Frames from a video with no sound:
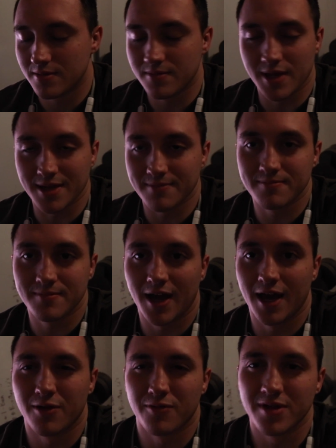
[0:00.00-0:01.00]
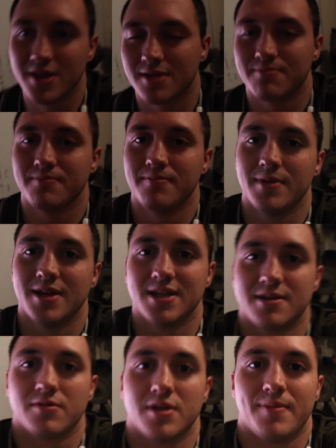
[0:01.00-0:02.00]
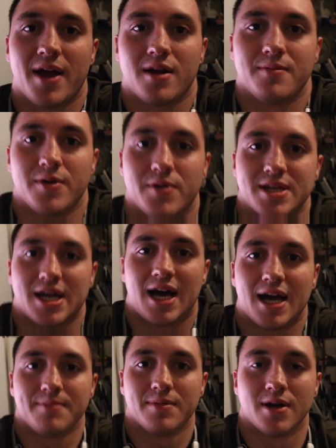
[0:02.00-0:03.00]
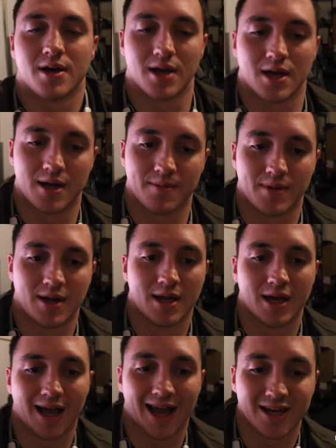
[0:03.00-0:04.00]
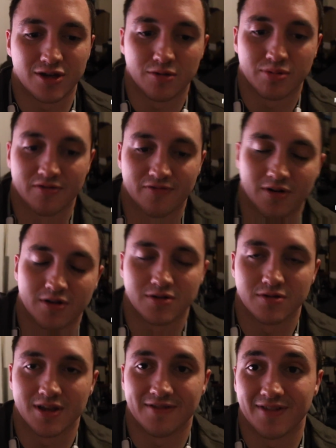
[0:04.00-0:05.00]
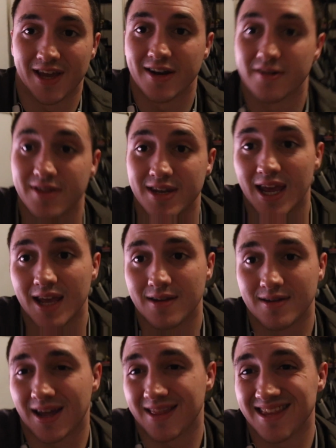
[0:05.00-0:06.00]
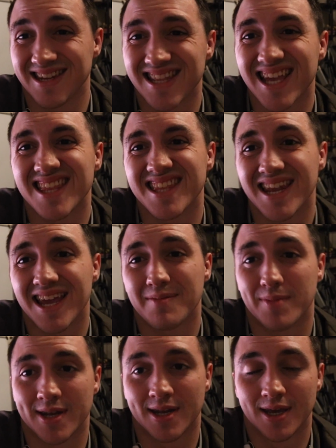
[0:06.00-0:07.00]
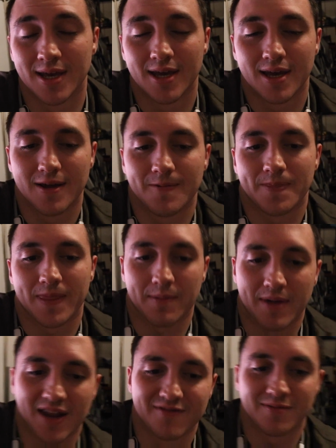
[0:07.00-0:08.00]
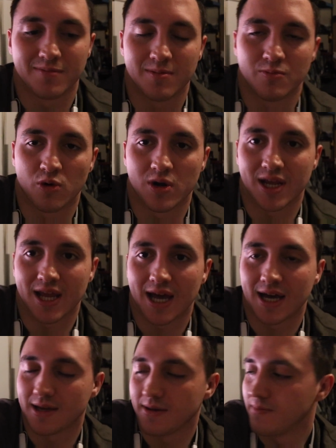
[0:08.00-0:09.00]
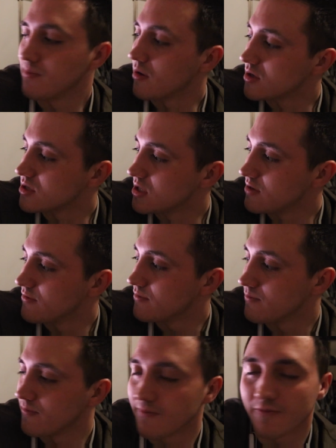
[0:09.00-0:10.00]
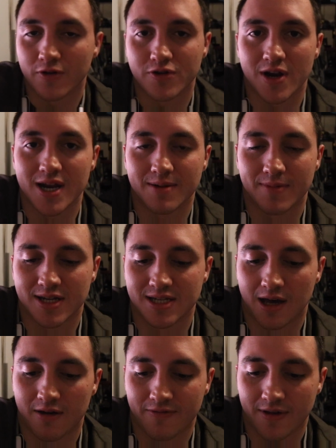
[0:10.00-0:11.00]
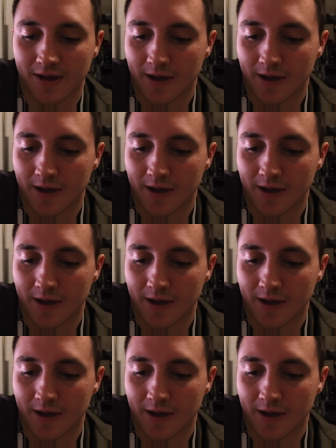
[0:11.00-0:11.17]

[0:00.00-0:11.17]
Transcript: like I don't really it doesn't really matter to me what time. Um, I do prefer to lift later in the day, not this late in the day, but I'm kind of a mid morning guy personally for training myself.